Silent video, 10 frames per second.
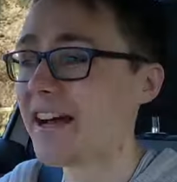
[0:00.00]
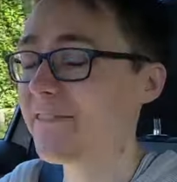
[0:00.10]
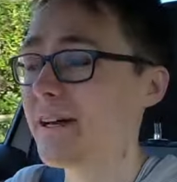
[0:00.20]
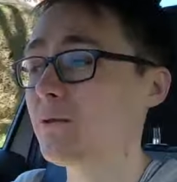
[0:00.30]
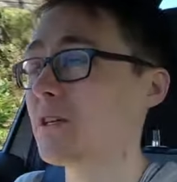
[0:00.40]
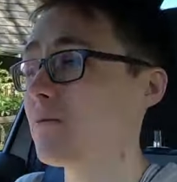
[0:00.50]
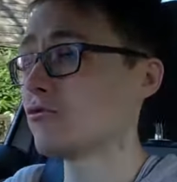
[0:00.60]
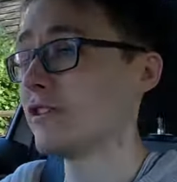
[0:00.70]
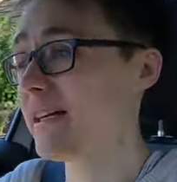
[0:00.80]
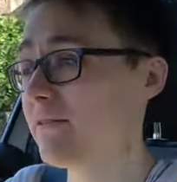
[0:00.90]
have held up
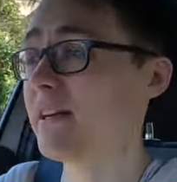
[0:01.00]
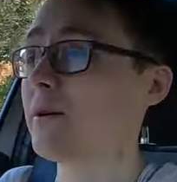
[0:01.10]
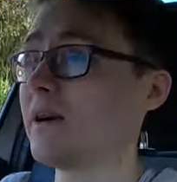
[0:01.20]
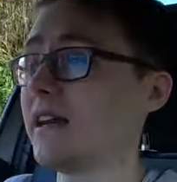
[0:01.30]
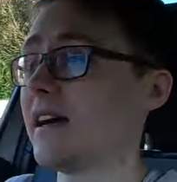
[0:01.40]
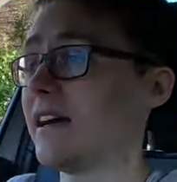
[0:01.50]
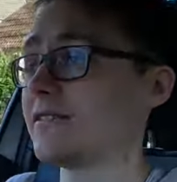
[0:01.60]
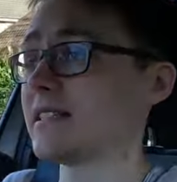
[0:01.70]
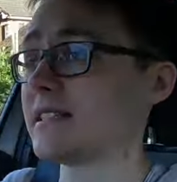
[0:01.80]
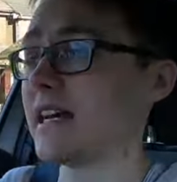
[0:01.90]
really, really well, I
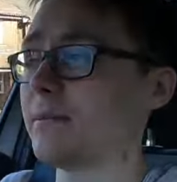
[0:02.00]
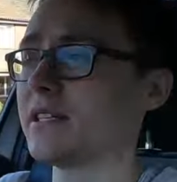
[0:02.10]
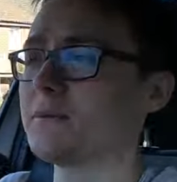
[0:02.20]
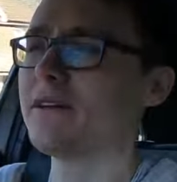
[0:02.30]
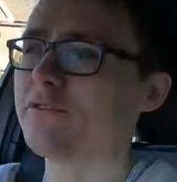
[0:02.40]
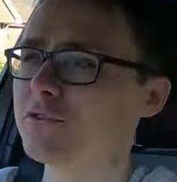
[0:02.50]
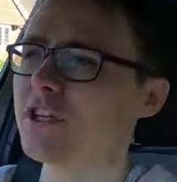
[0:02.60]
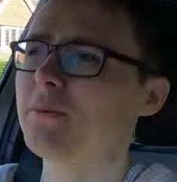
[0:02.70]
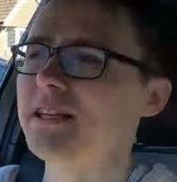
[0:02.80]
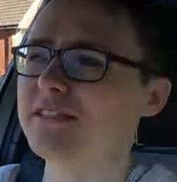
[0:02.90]
have to say, but it's been through
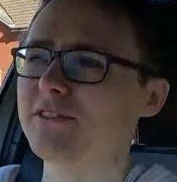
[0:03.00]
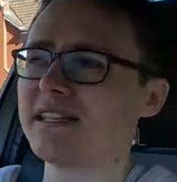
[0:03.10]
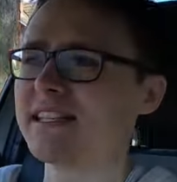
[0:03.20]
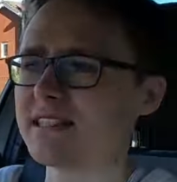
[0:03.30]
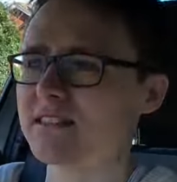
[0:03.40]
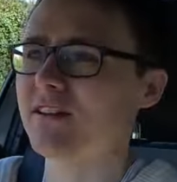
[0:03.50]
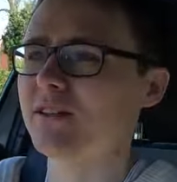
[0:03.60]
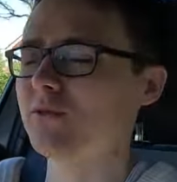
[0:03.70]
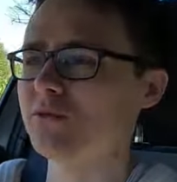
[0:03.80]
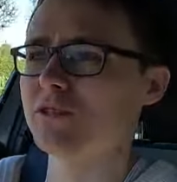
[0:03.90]
so many different heat
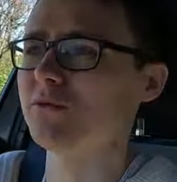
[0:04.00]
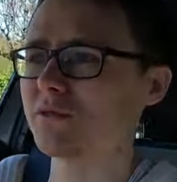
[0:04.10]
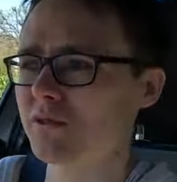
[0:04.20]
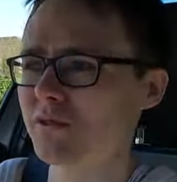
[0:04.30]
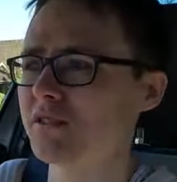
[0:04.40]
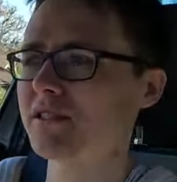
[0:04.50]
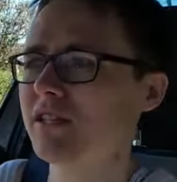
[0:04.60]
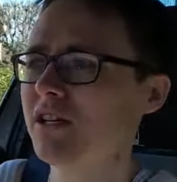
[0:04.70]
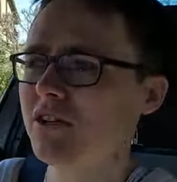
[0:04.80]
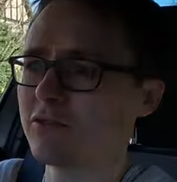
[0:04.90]
cycles and all sorts
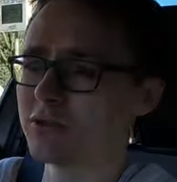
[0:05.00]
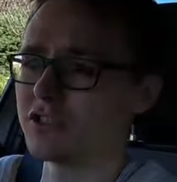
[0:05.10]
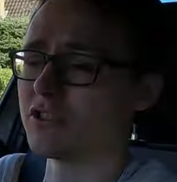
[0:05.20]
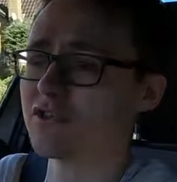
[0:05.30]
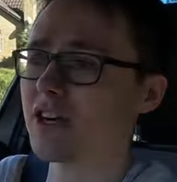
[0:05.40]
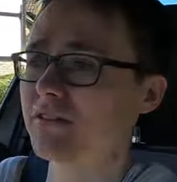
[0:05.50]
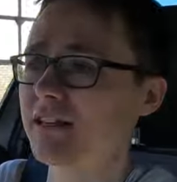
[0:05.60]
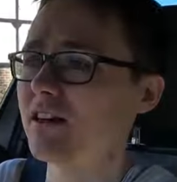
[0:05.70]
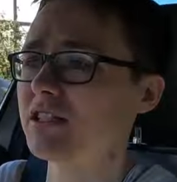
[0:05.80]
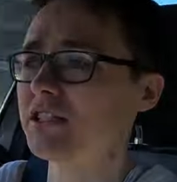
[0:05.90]
from just the driving
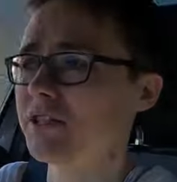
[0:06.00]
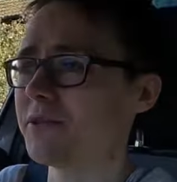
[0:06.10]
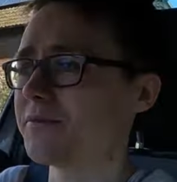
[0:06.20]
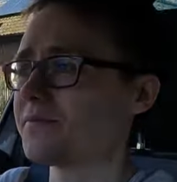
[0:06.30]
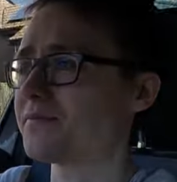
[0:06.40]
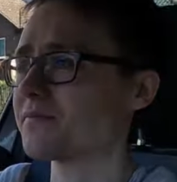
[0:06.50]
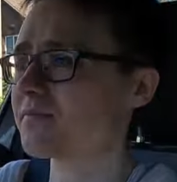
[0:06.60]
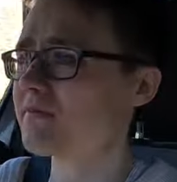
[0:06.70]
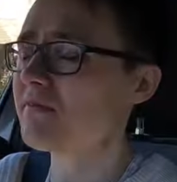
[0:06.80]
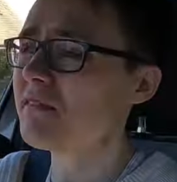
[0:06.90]
that I do
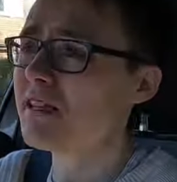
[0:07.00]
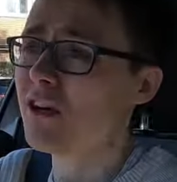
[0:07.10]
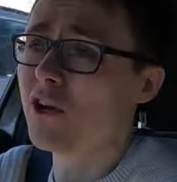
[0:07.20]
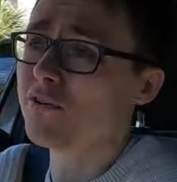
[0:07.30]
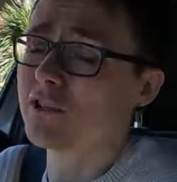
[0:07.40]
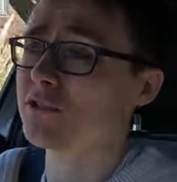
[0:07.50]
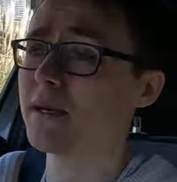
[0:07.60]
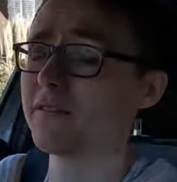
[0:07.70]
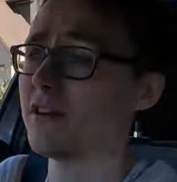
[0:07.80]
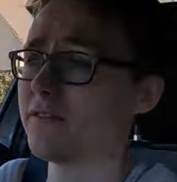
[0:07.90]
over the
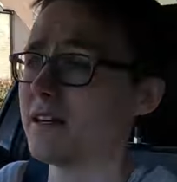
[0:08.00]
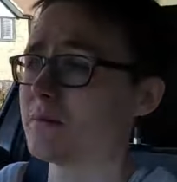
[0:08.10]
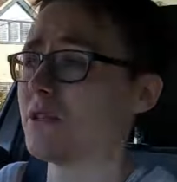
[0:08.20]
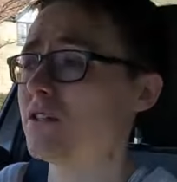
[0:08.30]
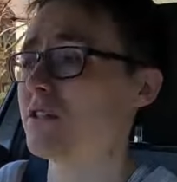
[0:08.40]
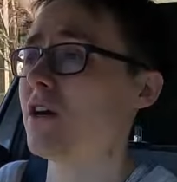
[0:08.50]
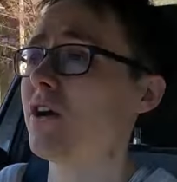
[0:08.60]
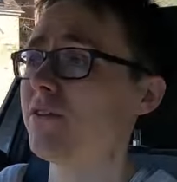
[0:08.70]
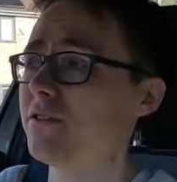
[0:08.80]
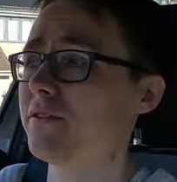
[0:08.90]
25,000 miles,
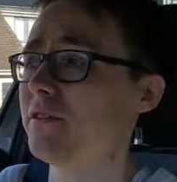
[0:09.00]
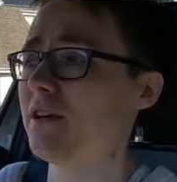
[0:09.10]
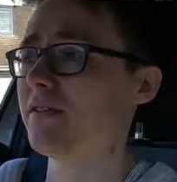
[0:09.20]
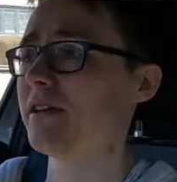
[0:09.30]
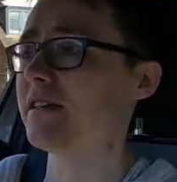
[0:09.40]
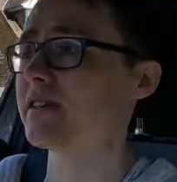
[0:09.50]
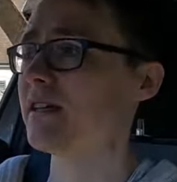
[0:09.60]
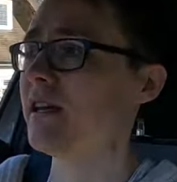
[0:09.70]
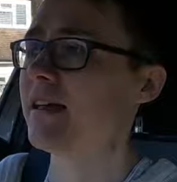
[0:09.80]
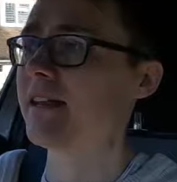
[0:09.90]
over the 5 years,
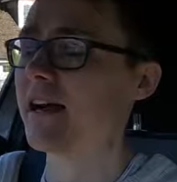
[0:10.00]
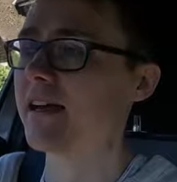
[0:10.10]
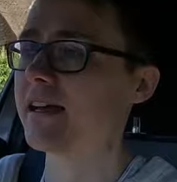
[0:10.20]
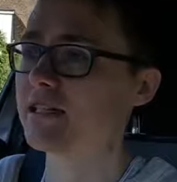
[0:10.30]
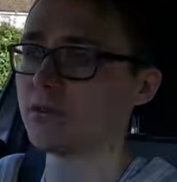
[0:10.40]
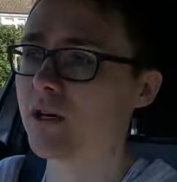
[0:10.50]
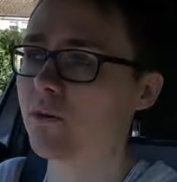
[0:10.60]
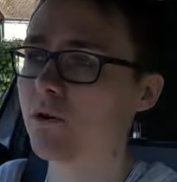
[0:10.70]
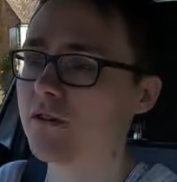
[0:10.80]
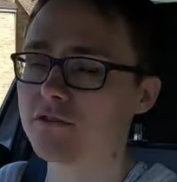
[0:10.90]
that it's
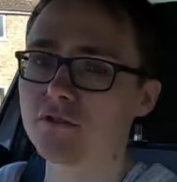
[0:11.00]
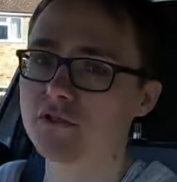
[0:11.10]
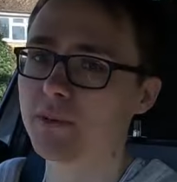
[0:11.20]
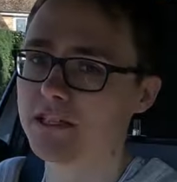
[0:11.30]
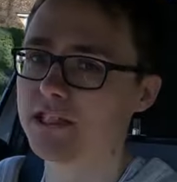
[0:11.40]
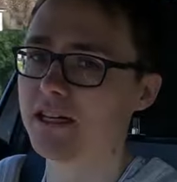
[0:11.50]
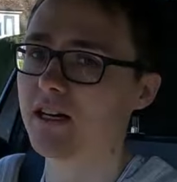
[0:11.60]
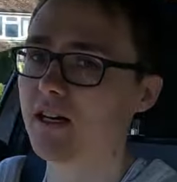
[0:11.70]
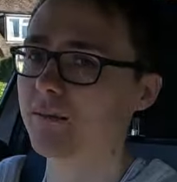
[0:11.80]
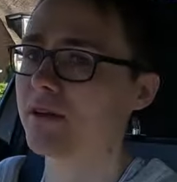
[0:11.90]
well worth sort of switching it
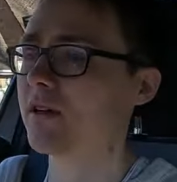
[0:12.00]
up.